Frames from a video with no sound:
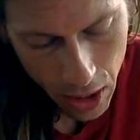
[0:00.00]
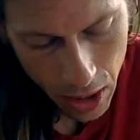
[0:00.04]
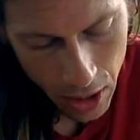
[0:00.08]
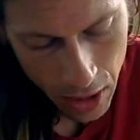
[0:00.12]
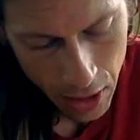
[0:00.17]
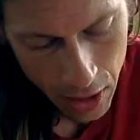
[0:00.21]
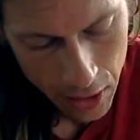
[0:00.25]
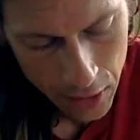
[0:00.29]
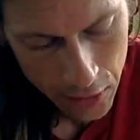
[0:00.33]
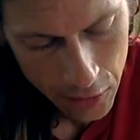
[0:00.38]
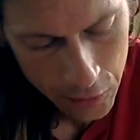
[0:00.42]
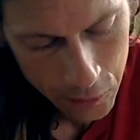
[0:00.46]

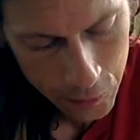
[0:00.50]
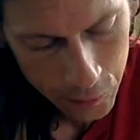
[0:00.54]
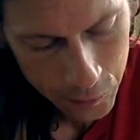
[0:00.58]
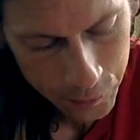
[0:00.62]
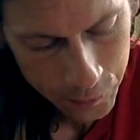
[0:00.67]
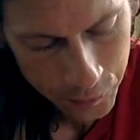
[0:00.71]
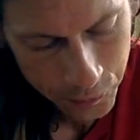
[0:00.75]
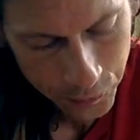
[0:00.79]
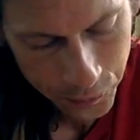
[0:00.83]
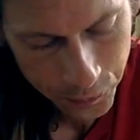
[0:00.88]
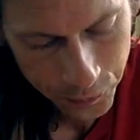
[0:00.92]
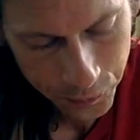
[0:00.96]
that.
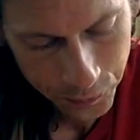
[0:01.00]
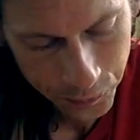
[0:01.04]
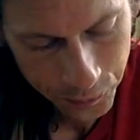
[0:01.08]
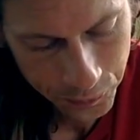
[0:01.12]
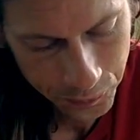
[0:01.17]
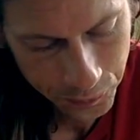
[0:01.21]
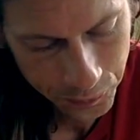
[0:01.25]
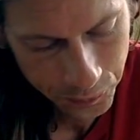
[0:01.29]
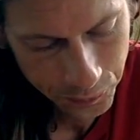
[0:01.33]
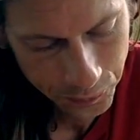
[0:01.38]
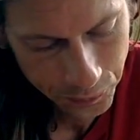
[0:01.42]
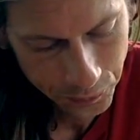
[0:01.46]

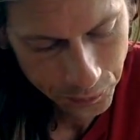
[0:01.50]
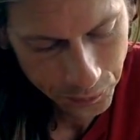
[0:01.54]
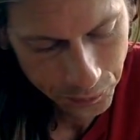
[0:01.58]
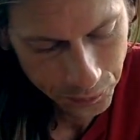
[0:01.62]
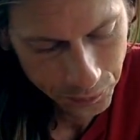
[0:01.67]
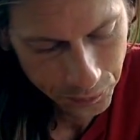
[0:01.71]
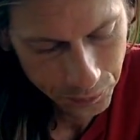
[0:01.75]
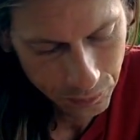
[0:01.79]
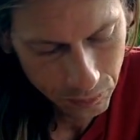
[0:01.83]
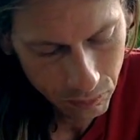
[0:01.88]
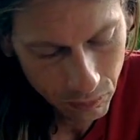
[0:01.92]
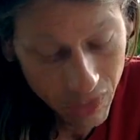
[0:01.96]

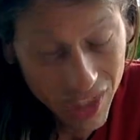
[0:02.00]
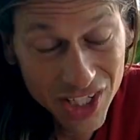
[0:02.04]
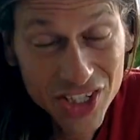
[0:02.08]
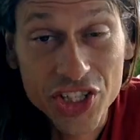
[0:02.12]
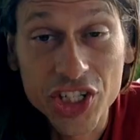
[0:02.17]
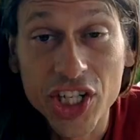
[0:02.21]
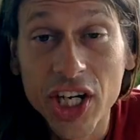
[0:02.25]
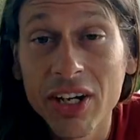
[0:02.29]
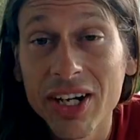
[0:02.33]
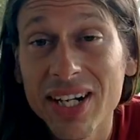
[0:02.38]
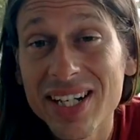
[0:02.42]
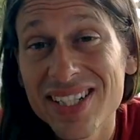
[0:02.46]

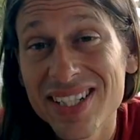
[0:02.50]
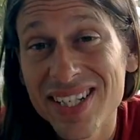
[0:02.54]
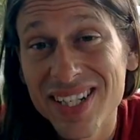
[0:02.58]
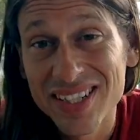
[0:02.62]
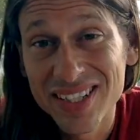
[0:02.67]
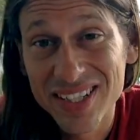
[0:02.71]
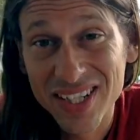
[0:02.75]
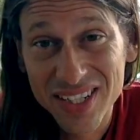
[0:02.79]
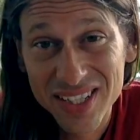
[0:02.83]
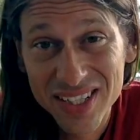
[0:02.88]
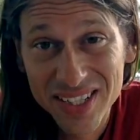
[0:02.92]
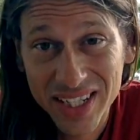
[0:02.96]
Jerry
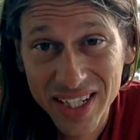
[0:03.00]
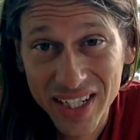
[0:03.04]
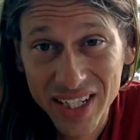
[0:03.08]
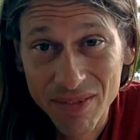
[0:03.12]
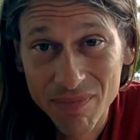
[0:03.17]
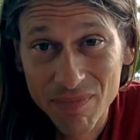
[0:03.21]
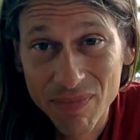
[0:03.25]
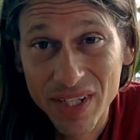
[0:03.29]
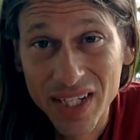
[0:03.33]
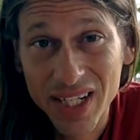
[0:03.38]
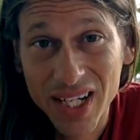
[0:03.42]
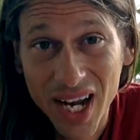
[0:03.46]
Sandusky,
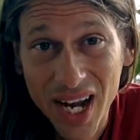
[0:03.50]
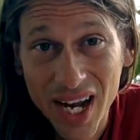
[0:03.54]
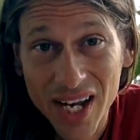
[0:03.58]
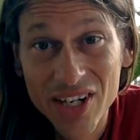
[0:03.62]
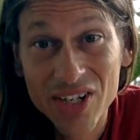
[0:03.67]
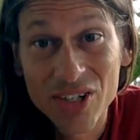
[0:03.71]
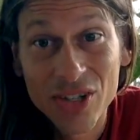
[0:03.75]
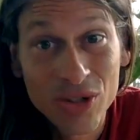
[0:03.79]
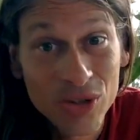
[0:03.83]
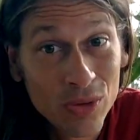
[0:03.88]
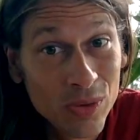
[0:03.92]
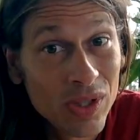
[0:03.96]
the guy
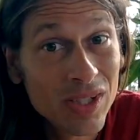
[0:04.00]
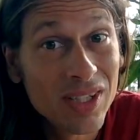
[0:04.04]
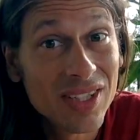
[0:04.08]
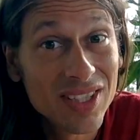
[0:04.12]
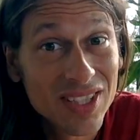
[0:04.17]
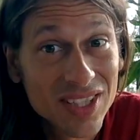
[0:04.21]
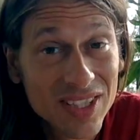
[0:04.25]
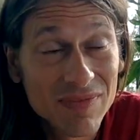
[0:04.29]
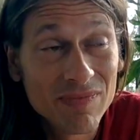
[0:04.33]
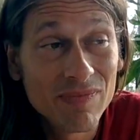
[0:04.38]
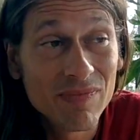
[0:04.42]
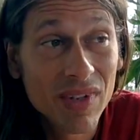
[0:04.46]
who
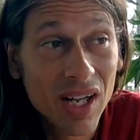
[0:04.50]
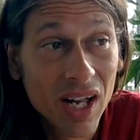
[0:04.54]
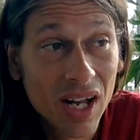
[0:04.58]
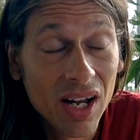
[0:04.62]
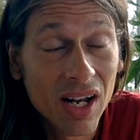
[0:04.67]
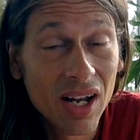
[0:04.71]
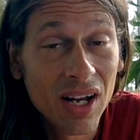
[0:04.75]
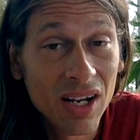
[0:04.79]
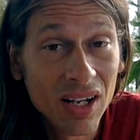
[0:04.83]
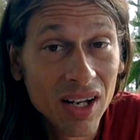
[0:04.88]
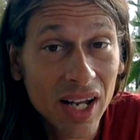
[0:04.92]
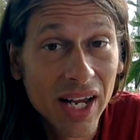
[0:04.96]
was
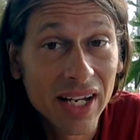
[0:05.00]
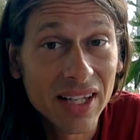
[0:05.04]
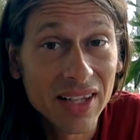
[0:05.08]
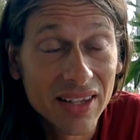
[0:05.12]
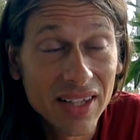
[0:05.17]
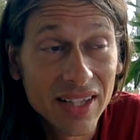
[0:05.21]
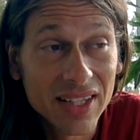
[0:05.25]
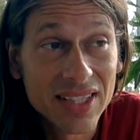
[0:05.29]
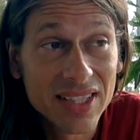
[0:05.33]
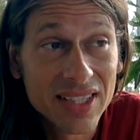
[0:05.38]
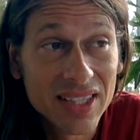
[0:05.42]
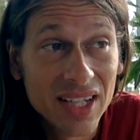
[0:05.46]
like
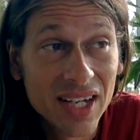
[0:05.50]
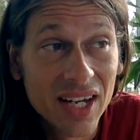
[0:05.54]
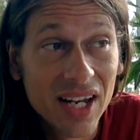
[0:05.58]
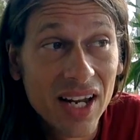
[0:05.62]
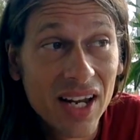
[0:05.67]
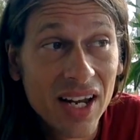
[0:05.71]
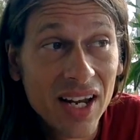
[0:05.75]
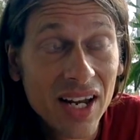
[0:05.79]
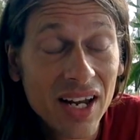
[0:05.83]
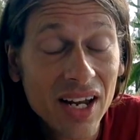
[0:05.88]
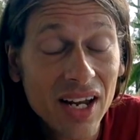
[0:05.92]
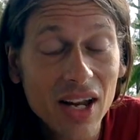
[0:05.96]
this.
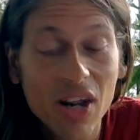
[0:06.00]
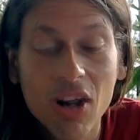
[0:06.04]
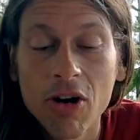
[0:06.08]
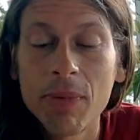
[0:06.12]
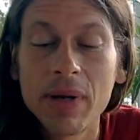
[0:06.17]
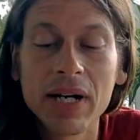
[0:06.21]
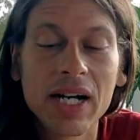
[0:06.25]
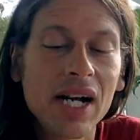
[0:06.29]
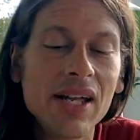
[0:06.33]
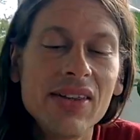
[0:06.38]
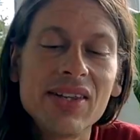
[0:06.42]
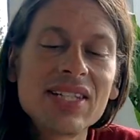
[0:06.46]
Oh
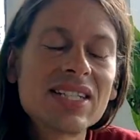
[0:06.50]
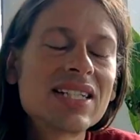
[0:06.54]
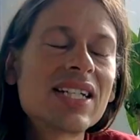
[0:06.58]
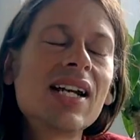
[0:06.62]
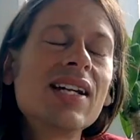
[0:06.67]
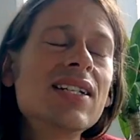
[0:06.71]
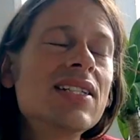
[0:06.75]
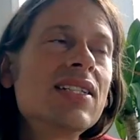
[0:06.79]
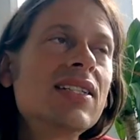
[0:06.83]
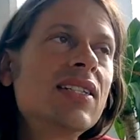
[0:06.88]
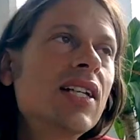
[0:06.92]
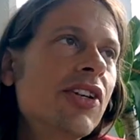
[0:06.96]
my God, this guy
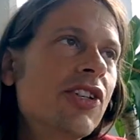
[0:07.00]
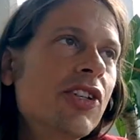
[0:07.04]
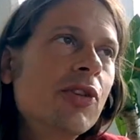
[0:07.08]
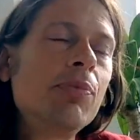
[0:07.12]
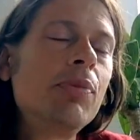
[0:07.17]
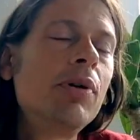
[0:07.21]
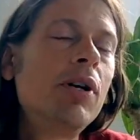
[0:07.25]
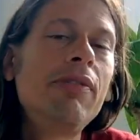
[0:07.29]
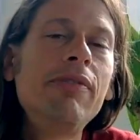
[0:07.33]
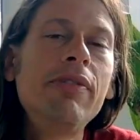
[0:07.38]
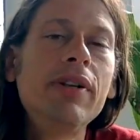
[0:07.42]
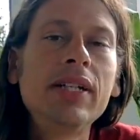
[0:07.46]
is such a
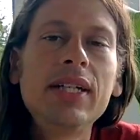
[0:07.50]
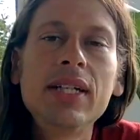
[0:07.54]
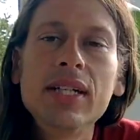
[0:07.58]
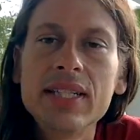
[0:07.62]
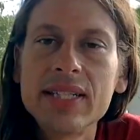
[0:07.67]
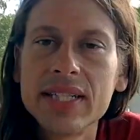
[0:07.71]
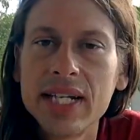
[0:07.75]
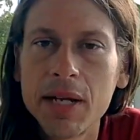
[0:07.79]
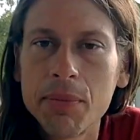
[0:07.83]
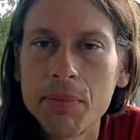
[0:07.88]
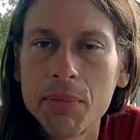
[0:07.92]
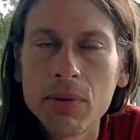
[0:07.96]
perfect
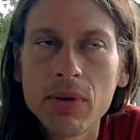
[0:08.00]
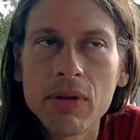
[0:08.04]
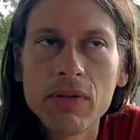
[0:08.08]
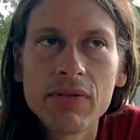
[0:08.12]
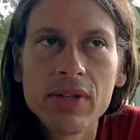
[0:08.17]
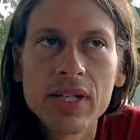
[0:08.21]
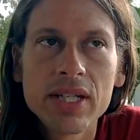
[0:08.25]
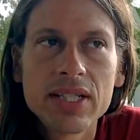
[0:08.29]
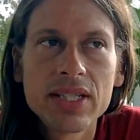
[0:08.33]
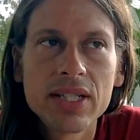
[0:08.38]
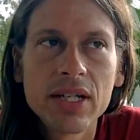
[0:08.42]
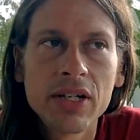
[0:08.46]
example of
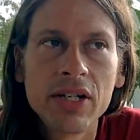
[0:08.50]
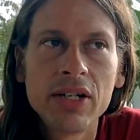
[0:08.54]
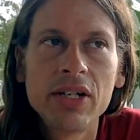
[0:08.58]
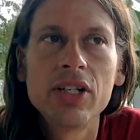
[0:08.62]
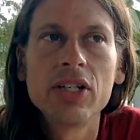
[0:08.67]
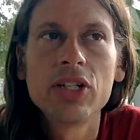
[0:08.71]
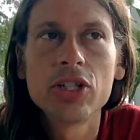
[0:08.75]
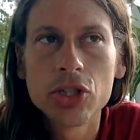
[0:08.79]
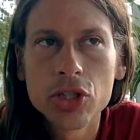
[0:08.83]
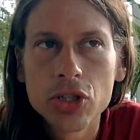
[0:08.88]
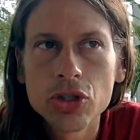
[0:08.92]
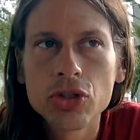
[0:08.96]
this on an
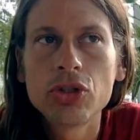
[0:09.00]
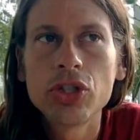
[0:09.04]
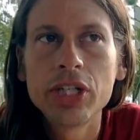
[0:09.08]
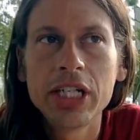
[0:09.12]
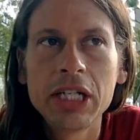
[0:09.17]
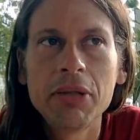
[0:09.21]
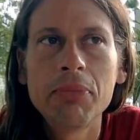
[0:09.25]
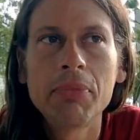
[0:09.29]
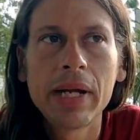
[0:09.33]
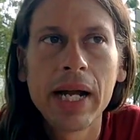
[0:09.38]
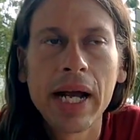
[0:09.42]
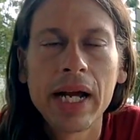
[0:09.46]

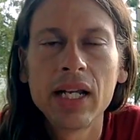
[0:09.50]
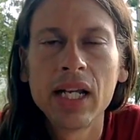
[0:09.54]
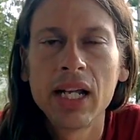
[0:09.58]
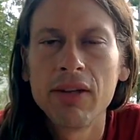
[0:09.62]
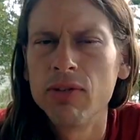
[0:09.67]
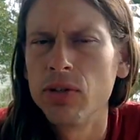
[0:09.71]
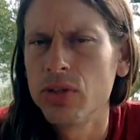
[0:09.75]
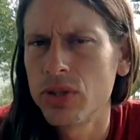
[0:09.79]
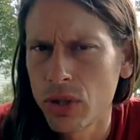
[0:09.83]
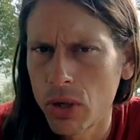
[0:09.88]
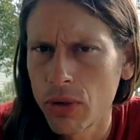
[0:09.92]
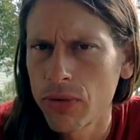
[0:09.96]
extreme bad
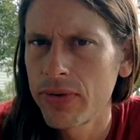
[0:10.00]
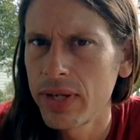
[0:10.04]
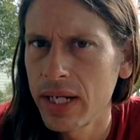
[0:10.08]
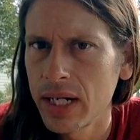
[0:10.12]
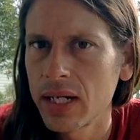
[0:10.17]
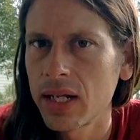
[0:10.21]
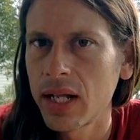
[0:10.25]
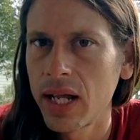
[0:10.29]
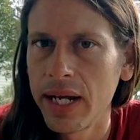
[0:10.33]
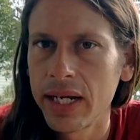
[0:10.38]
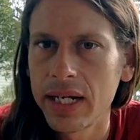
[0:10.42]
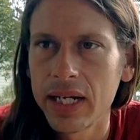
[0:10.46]
level. Don't
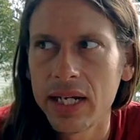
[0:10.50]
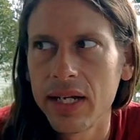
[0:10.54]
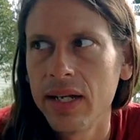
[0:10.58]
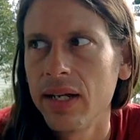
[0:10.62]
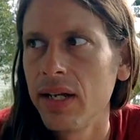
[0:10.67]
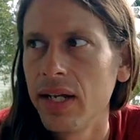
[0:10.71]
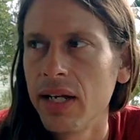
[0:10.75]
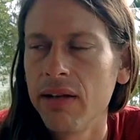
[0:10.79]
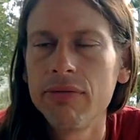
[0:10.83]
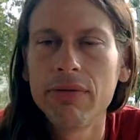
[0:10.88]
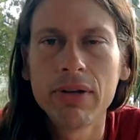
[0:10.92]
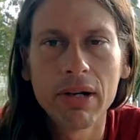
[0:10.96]
think like
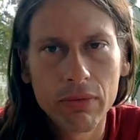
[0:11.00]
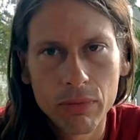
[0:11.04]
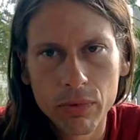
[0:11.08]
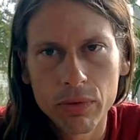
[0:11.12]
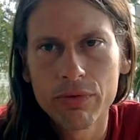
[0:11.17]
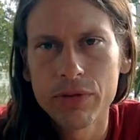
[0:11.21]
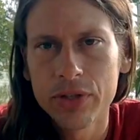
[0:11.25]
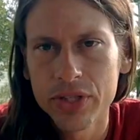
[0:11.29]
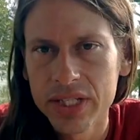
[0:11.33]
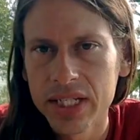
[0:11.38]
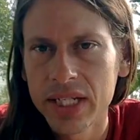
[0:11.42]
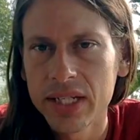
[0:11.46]

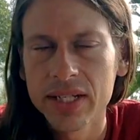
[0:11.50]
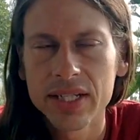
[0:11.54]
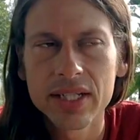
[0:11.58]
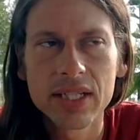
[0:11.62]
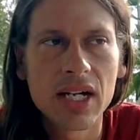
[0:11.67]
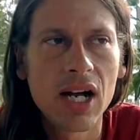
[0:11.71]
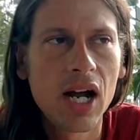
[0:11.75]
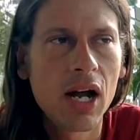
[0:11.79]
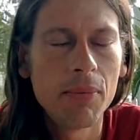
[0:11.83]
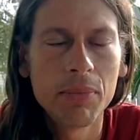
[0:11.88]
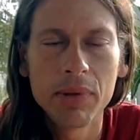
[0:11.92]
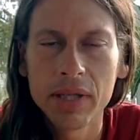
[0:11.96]
if you see this
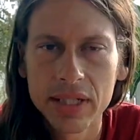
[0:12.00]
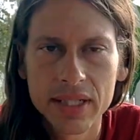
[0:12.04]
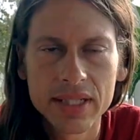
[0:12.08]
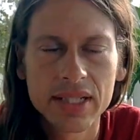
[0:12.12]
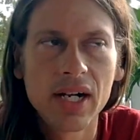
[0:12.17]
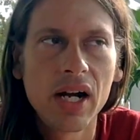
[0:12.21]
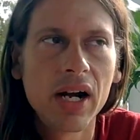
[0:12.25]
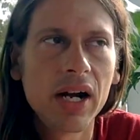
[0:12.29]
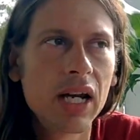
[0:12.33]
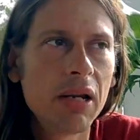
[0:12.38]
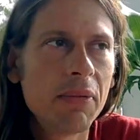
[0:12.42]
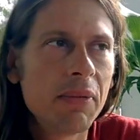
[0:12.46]
commonly, it's
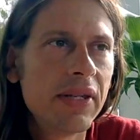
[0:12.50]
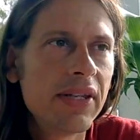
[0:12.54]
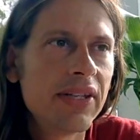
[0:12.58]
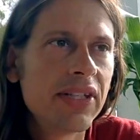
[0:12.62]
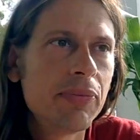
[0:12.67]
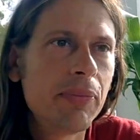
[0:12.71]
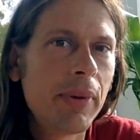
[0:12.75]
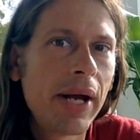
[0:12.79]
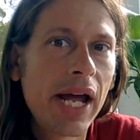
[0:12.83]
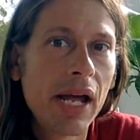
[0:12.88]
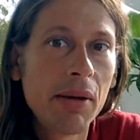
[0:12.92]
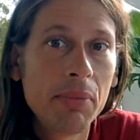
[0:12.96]
not going to be
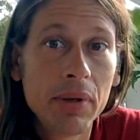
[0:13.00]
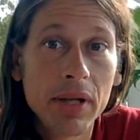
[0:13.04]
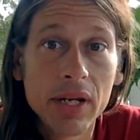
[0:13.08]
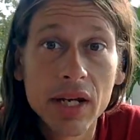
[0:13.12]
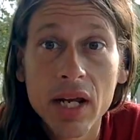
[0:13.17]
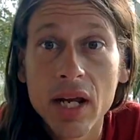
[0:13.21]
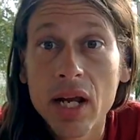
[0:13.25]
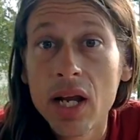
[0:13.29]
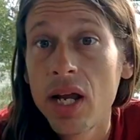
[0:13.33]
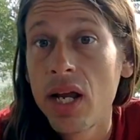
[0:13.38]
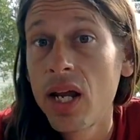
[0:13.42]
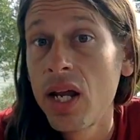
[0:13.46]
this bad, but
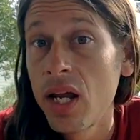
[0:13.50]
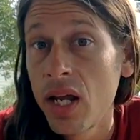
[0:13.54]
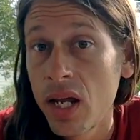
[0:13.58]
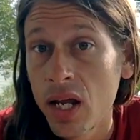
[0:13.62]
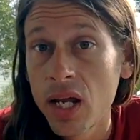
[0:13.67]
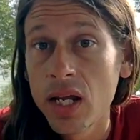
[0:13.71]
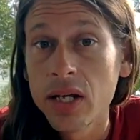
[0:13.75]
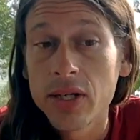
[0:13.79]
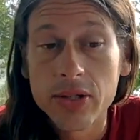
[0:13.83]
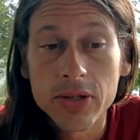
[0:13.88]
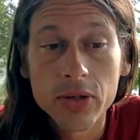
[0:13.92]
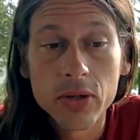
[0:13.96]

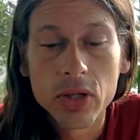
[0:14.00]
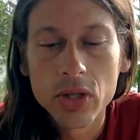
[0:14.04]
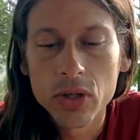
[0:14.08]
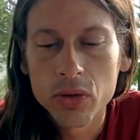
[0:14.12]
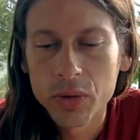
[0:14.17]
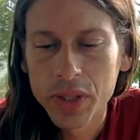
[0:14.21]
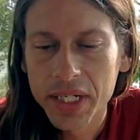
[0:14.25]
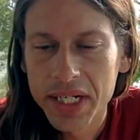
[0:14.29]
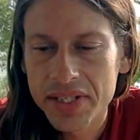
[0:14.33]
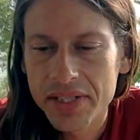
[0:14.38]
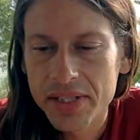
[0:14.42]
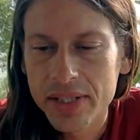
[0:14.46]
do a little
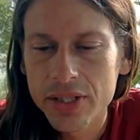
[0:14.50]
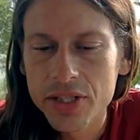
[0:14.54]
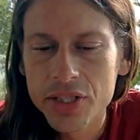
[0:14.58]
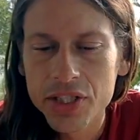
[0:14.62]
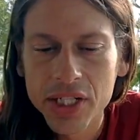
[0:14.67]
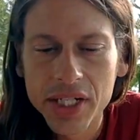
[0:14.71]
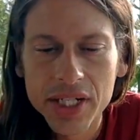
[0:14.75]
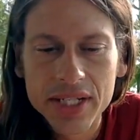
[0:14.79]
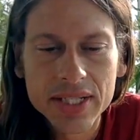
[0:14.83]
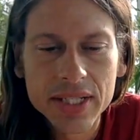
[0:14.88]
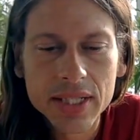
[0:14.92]
research. Jerry